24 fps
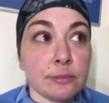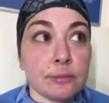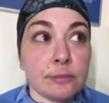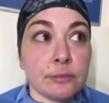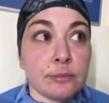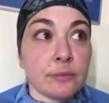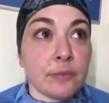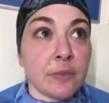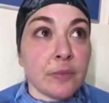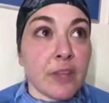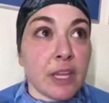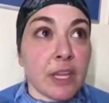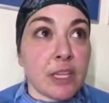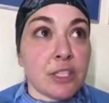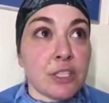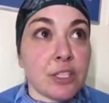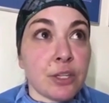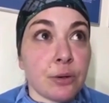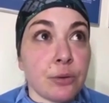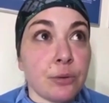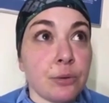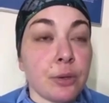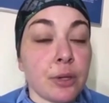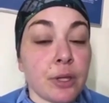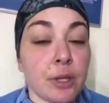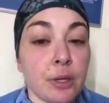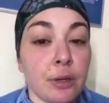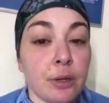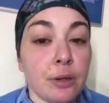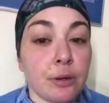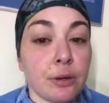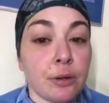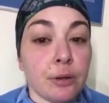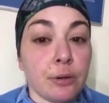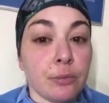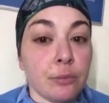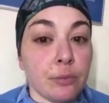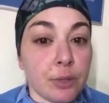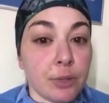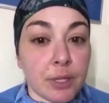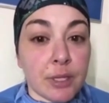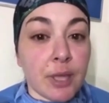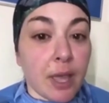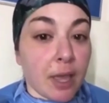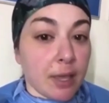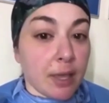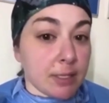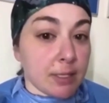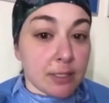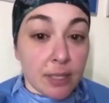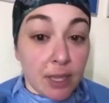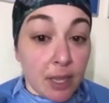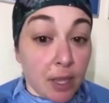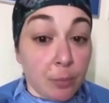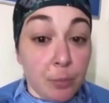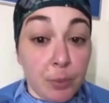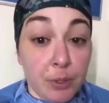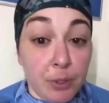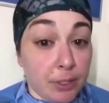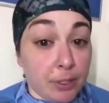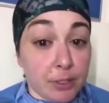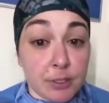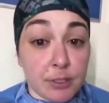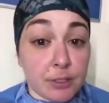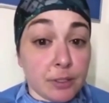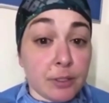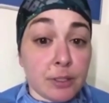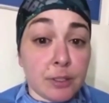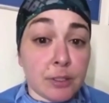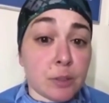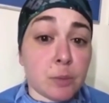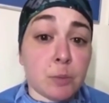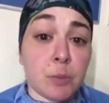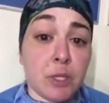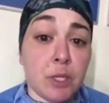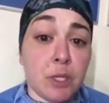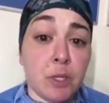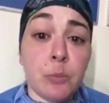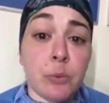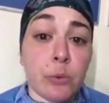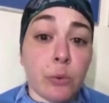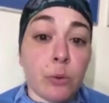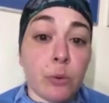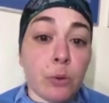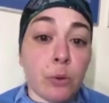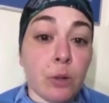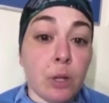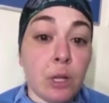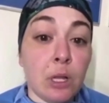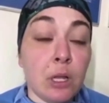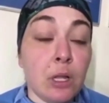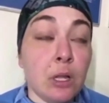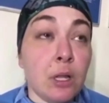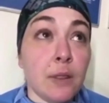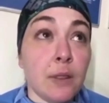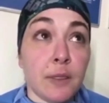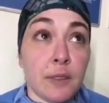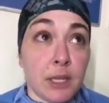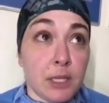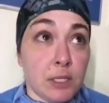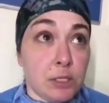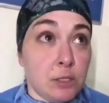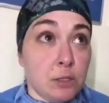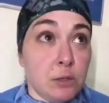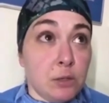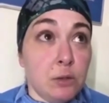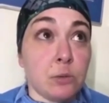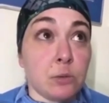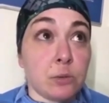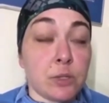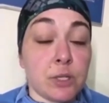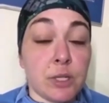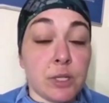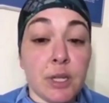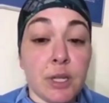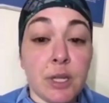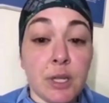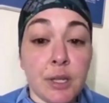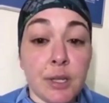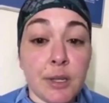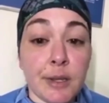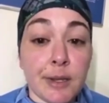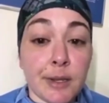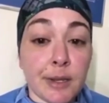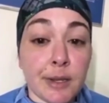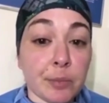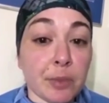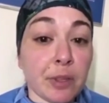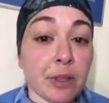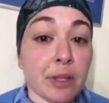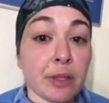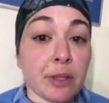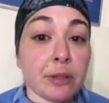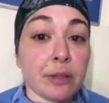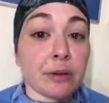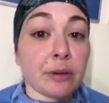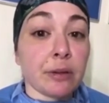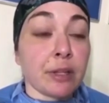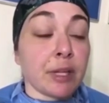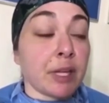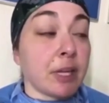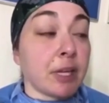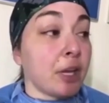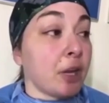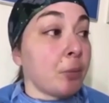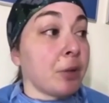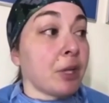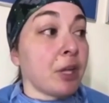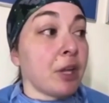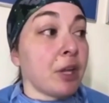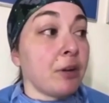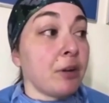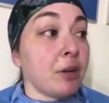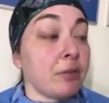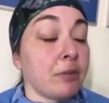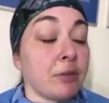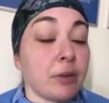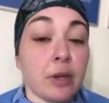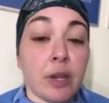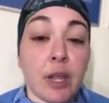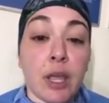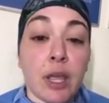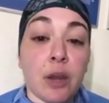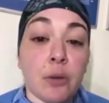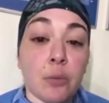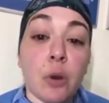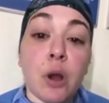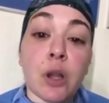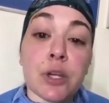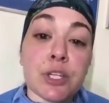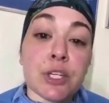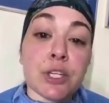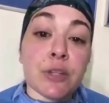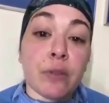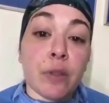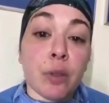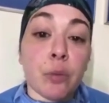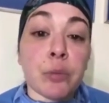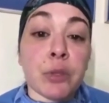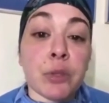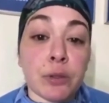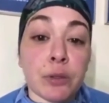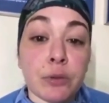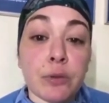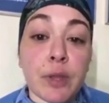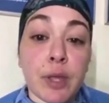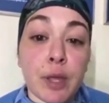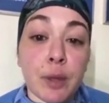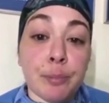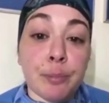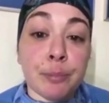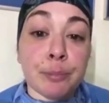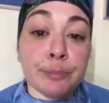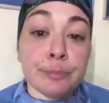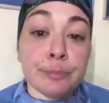They don't care what is happening to these people. They don't. I'm literally coming here every day and watching them kill them.